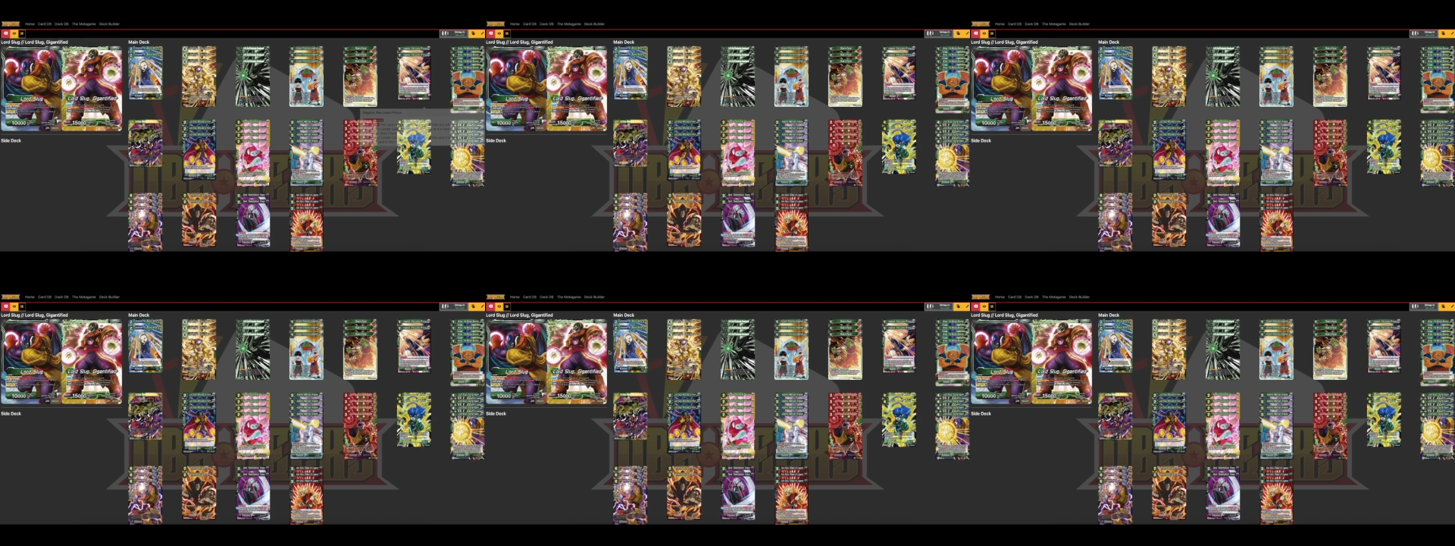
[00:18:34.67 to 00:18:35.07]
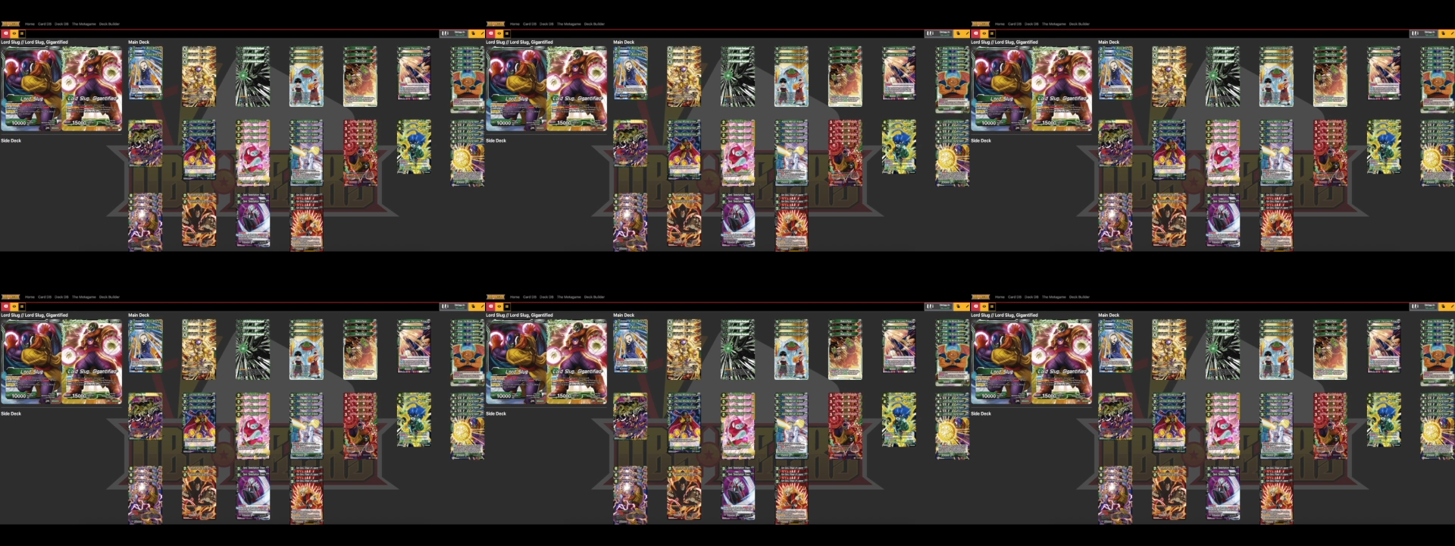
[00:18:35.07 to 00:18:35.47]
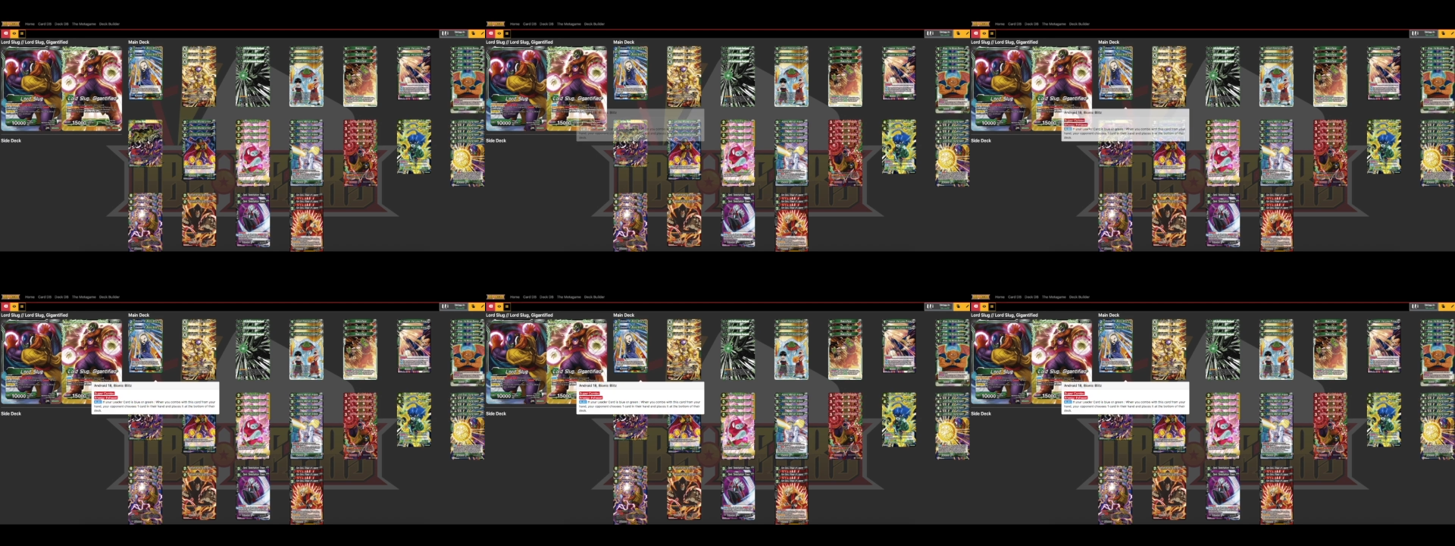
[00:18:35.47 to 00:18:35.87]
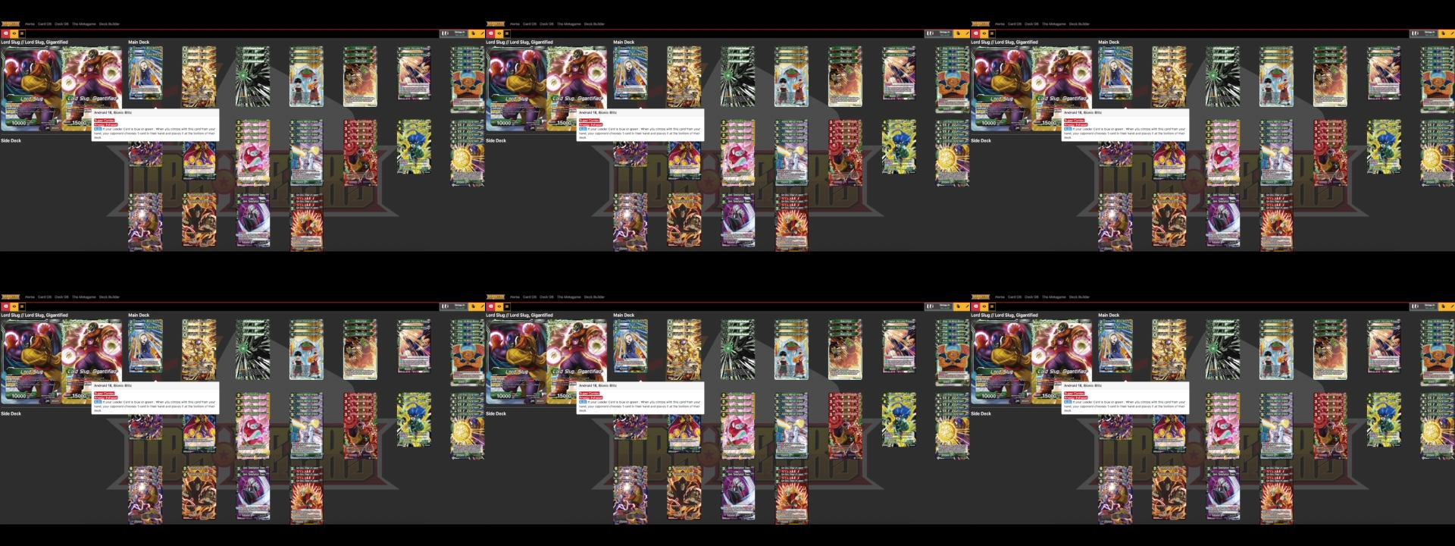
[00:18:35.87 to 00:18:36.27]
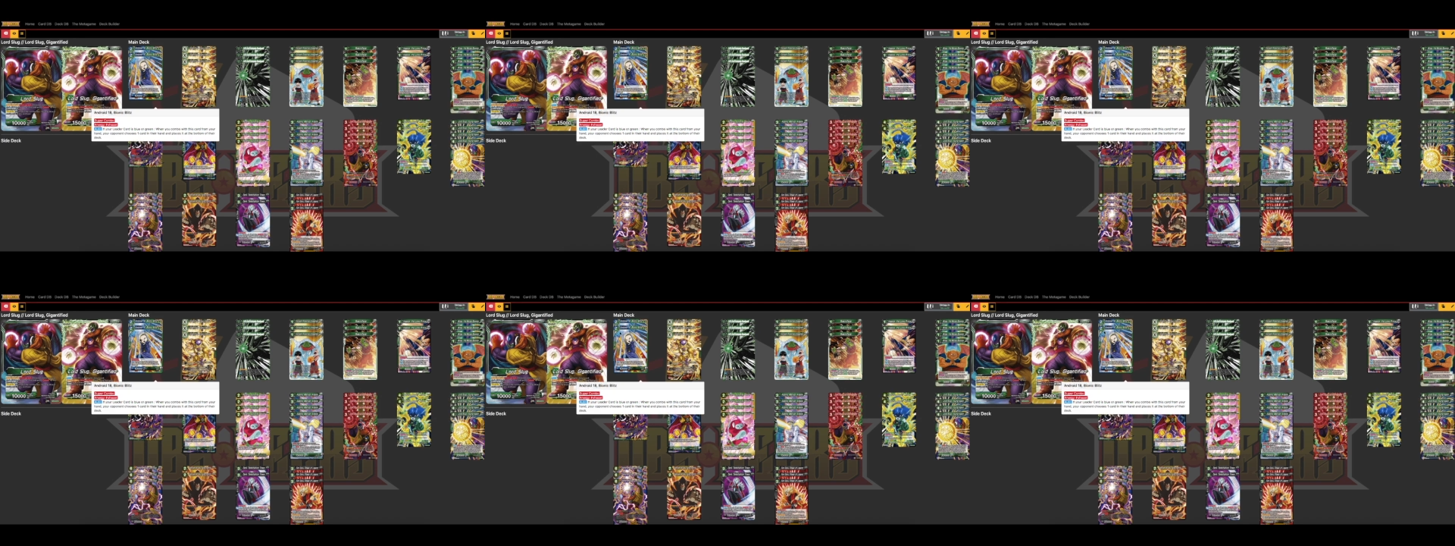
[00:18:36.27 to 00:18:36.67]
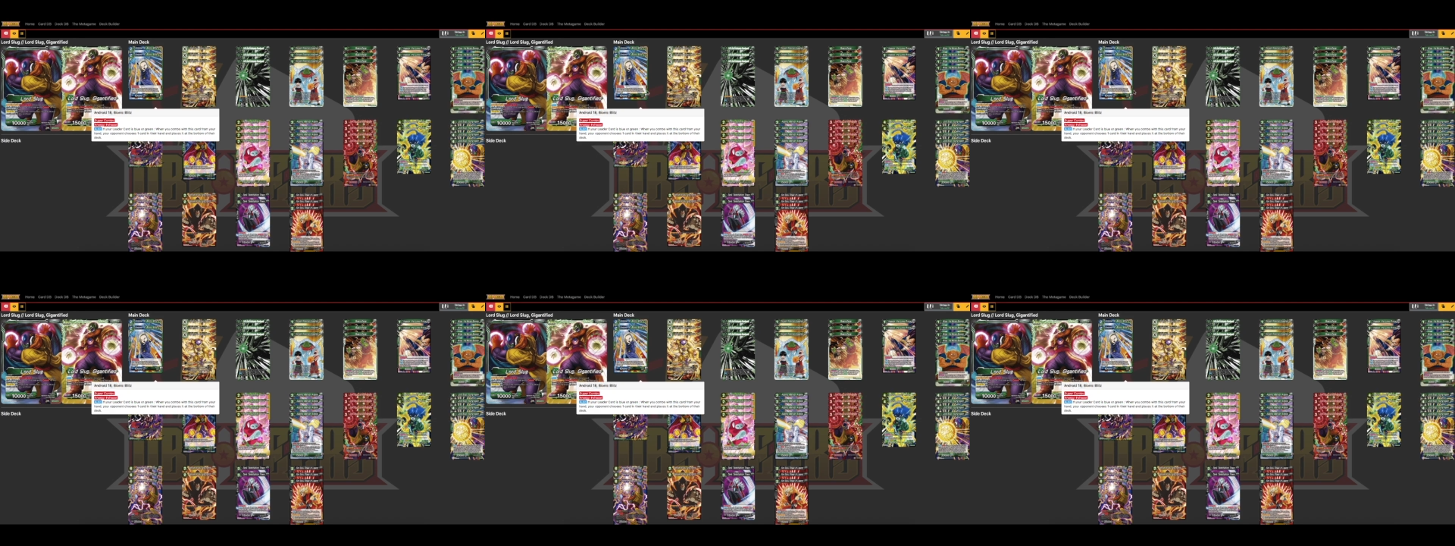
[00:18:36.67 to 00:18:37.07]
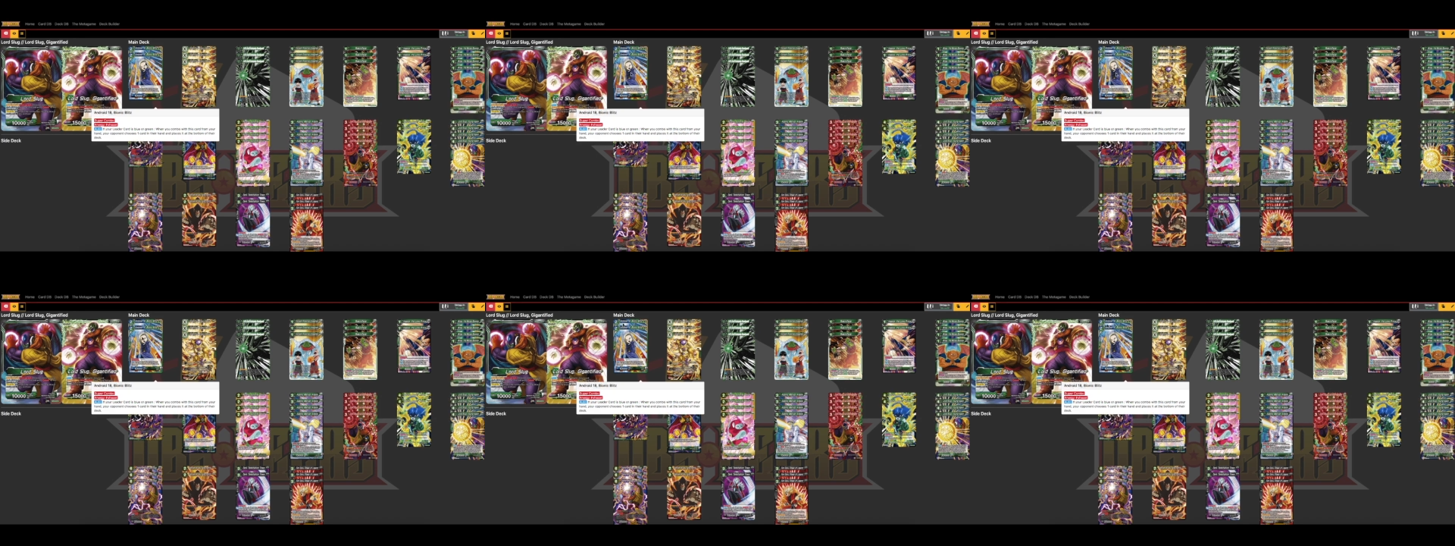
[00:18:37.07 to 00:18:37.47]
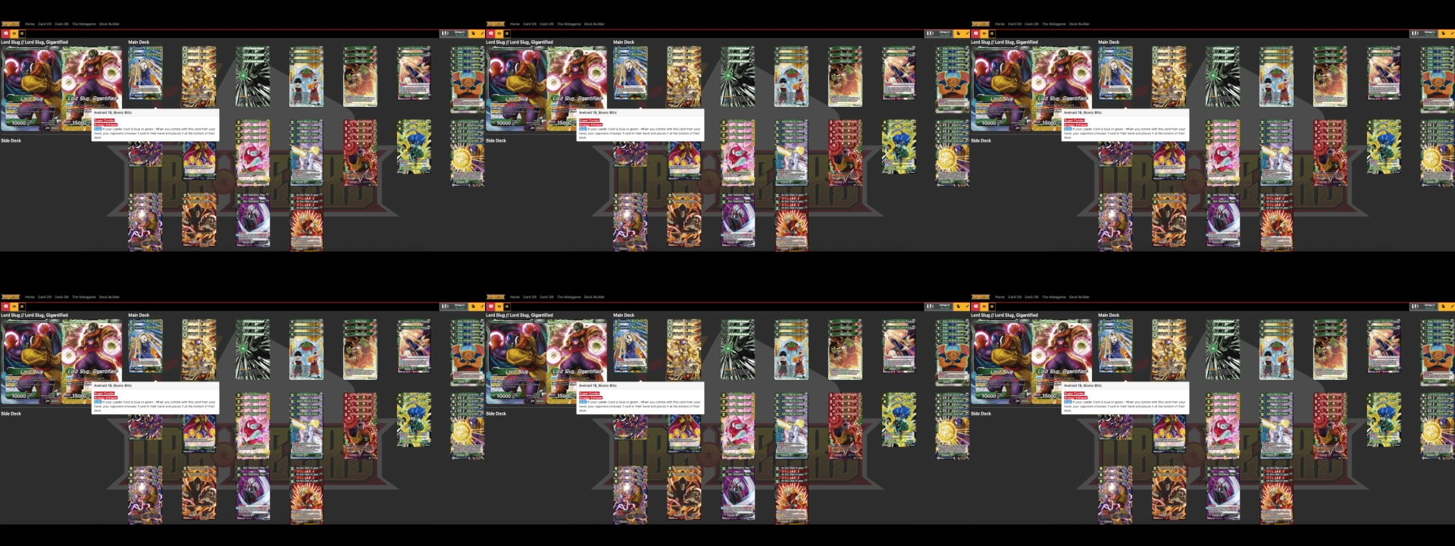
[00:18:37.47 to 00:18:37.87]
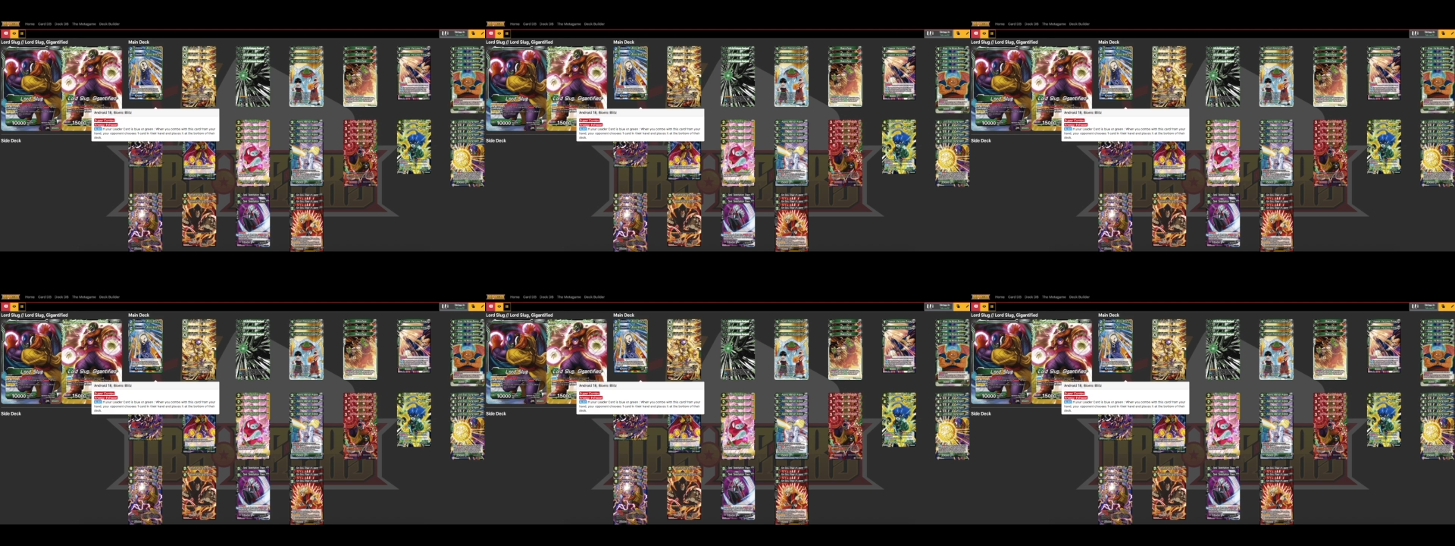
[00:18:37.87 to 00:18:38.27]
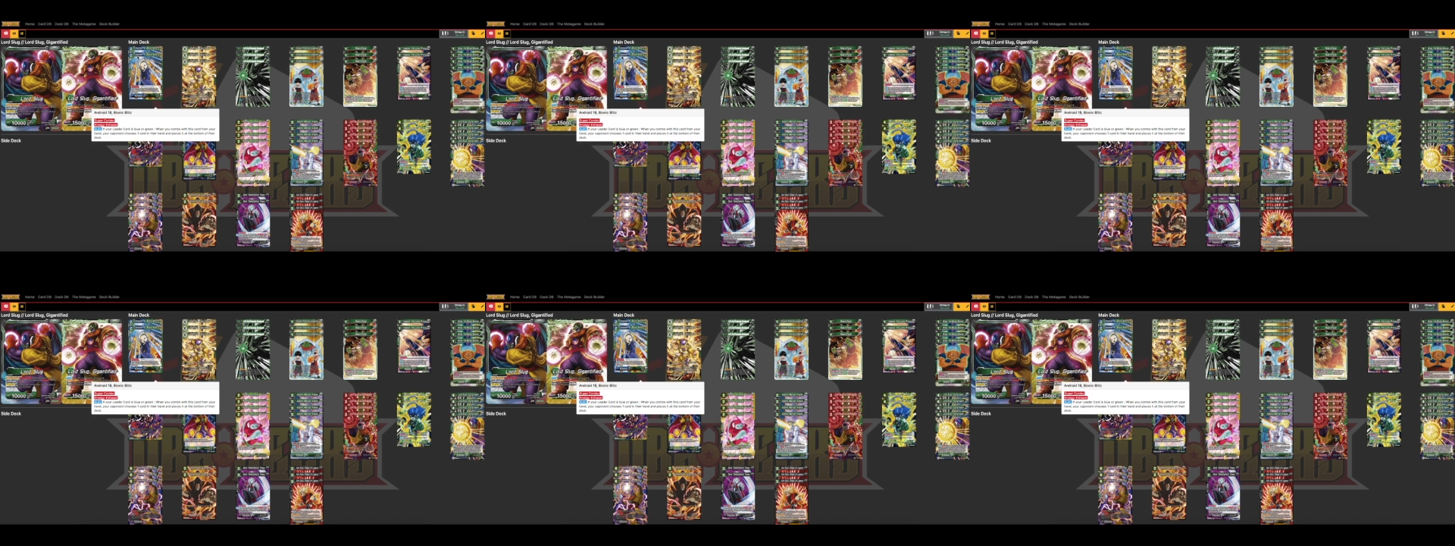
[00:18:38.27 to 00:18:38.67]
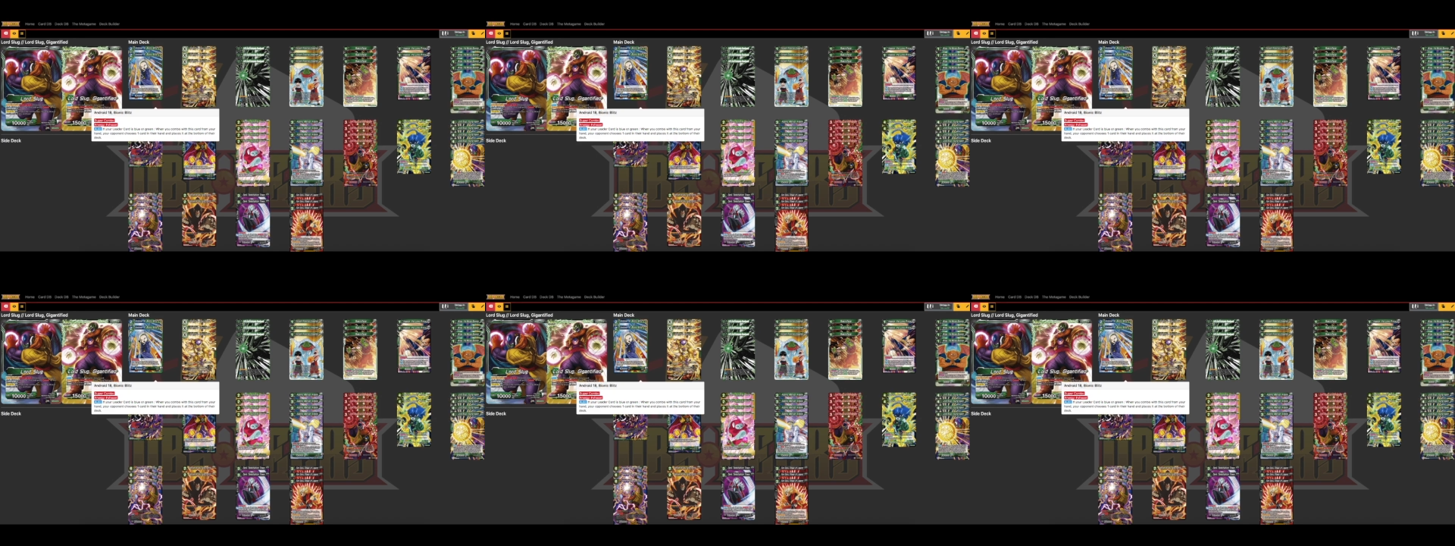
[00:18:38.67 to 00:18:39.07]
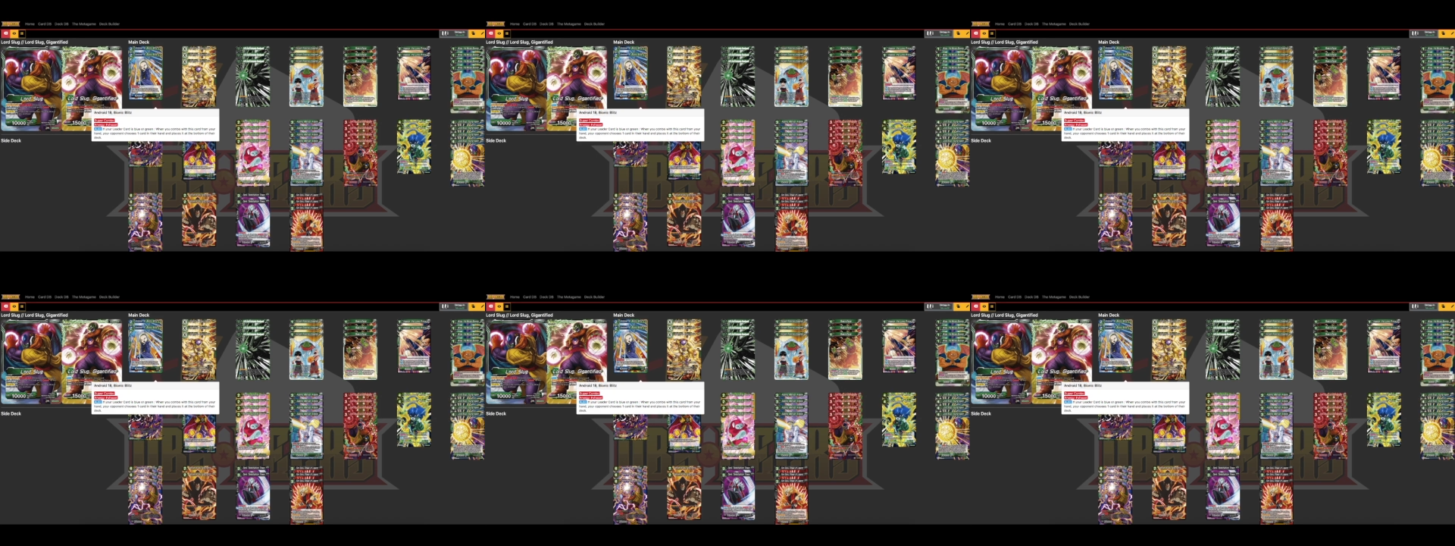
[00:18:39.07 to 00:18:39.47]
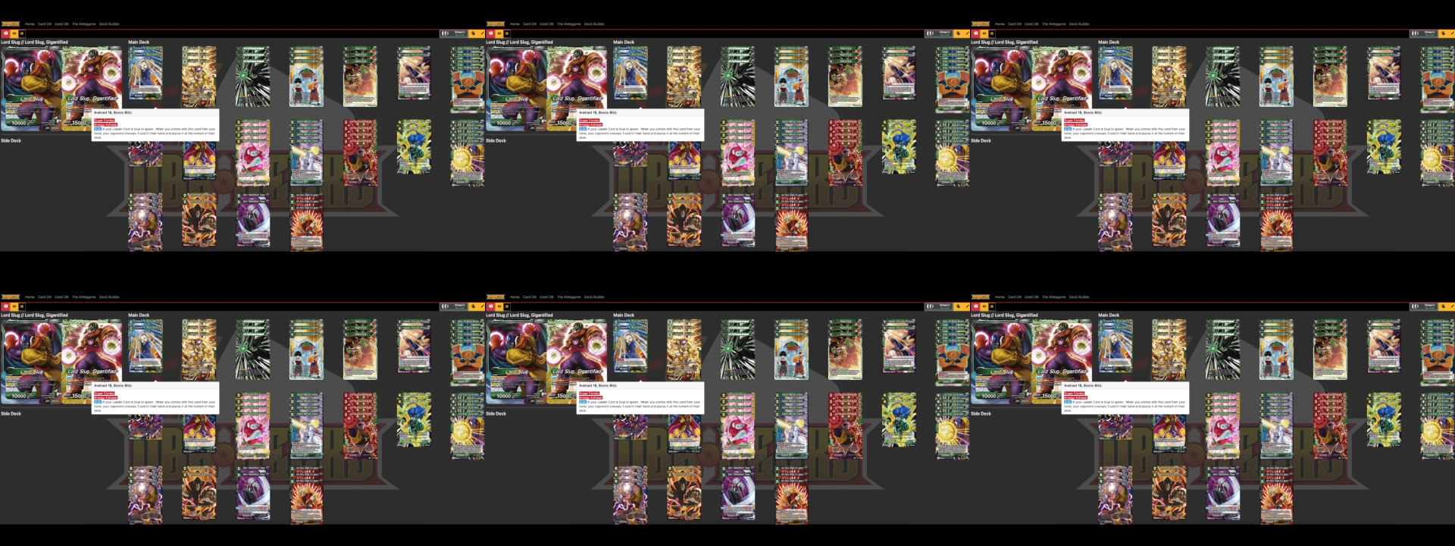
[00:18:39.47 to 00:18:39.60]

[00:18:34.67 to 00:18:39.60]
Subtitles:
Nobody's mouth can be seen.